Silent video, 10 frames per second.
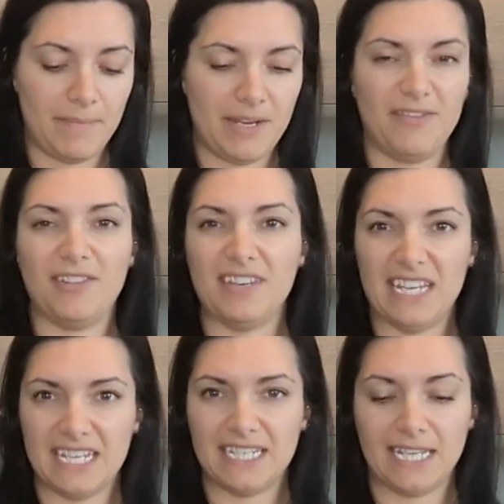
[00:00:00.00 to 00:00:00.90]
But if you
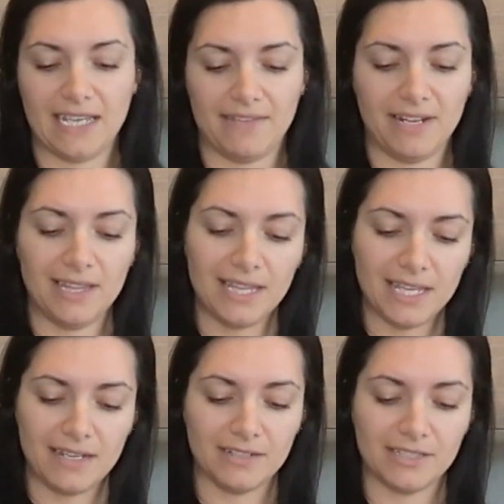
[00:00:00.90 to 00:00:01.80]
need to give it a
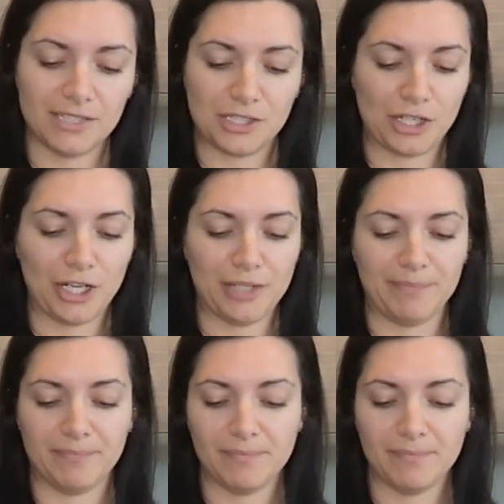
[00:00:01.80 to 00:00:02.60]
little stir.